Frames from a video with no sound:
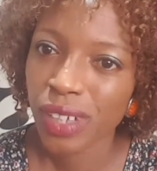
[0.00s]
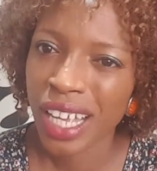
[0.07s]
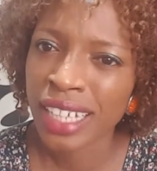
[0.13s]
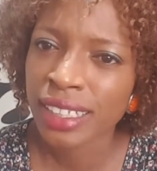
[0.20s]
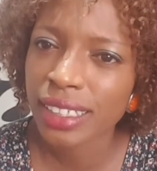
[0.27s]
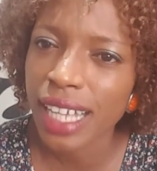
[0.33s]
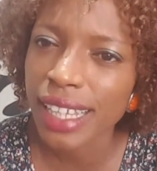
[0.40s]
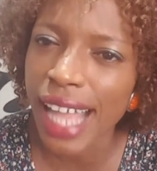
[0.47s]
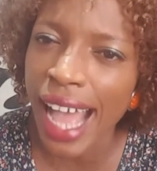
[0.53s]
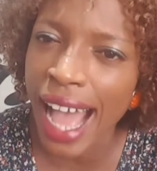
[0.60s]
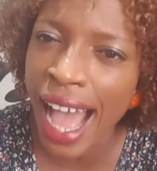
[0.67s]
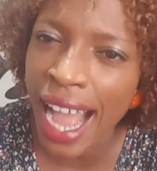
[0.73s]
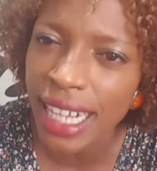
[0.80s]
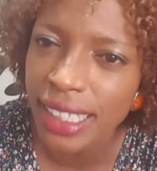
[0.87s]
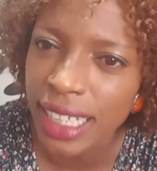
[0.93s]
and start
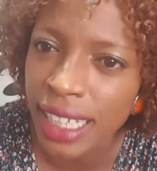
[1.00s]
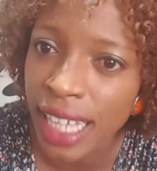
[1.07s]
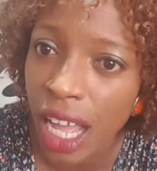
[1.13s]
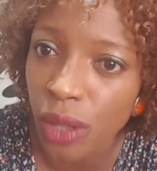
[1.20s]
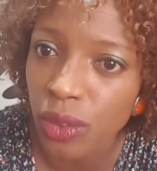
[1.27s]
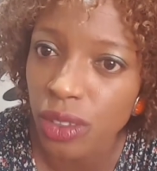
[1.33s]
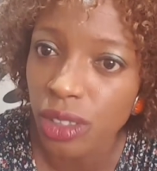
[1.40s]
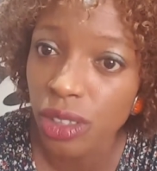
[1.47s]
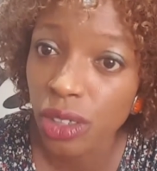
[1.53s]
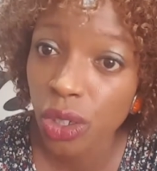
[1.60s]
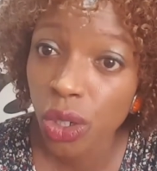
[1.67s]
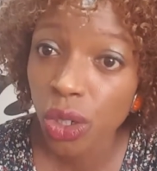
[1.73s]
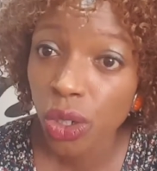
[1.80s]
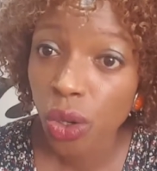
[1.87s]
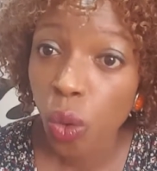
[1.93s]
acting out
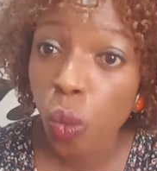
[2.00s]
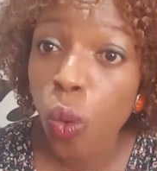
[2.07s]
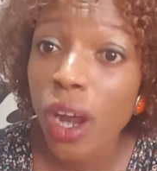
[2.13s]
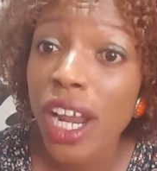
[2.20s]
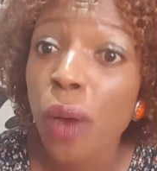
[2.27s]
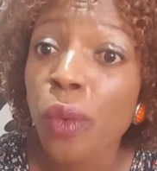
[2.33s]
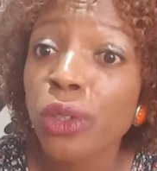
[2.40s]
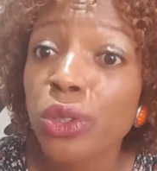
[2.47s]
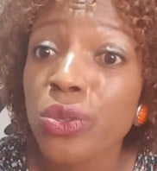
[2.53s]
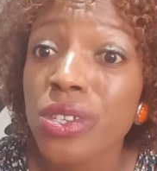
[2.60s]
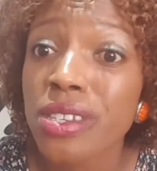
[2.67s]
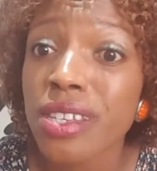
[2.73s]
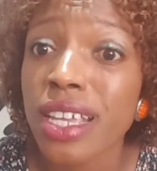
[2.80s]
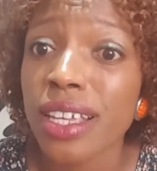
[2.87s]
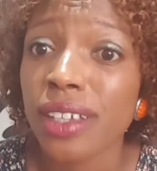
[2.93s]
what I want to
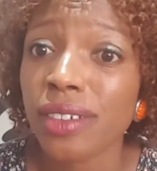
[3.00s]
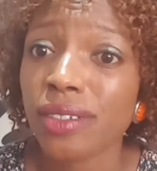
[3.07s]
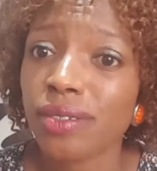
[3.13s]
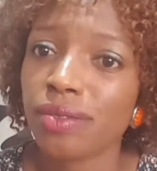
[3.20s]
see.